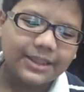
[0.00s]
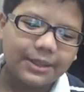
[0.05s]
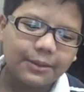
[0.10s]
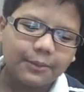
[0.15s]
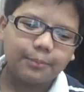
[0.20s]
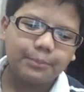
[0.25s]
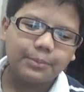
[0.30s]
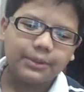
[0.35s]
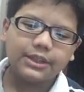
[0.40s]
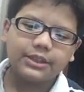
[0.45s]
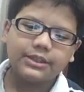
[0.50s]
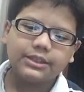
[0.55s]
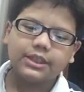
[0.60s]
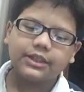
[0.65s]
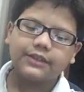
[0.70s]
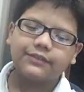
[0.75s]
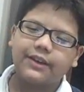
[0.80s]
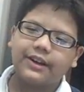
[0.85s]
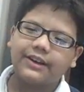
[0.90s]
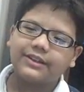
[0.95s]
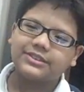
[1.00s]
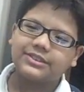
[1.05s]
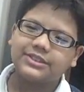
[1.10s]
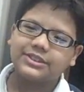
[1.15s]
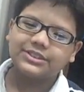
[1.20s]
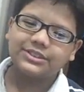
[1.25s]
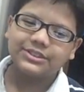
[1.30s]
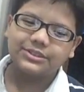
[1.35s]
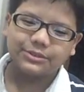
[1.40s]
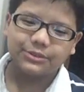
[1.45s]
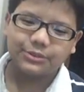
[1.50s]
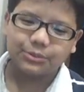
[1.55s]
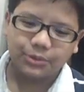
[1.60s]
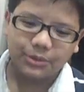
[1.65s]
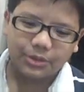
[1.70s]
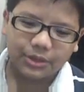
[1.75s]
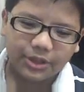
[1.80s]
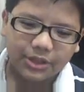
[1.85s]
The ability of viruses to